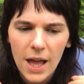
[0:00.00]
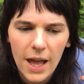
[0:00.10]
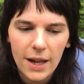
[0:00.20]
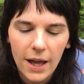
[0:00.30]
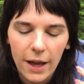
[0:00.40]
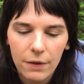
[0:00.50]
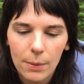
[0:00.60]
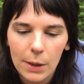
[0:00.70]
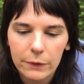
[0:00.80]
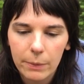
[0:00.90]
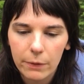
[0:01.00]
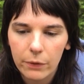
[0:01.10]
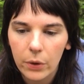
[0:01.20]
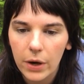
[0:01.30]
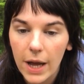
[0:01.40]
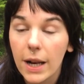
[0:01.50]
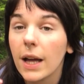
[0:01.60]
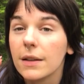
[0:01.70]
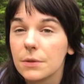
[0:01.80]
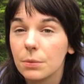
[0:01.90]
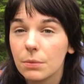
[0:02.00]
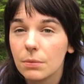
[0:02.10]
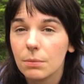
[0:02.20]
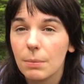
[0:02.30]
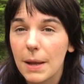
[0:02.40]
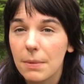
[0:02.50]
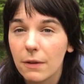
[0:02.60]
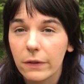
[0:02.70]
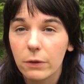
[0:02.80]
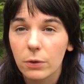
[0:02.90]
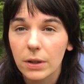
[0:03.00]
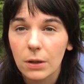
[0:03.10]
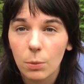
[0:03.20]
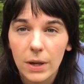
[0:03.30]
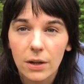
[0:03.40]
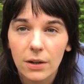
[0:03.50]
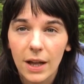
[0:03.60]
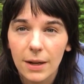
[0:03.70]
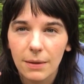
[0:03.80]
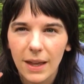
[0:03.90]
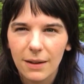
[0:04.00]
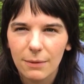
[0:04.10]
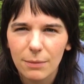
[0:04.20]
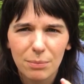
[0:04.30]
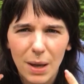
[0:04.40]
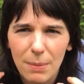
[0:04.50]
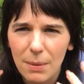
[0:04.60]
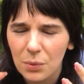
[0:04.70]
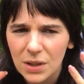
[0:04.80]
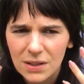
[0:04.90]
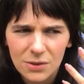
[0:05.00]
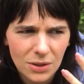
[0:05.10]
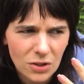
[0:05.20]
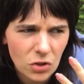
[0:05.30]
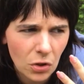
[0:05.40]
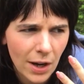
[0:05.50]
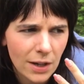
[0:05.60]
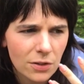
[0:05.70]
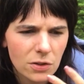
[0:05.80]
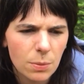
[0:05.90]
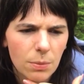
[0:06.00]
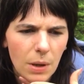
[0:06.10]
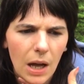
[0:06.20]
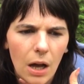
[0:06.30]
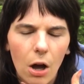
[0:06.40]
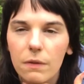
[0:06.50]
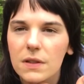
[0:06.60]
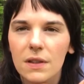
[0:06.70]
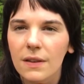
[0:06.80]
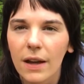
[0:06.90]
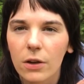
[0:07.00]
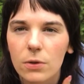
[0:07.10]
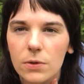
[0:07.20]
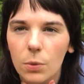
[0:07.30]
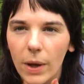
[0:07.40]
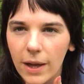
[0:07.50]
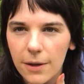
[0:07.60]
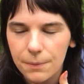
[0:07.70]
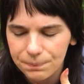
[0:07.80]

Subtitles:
And I have come off it before and it has made me feel really weird and like my memory is really strange. Obviously that goes away.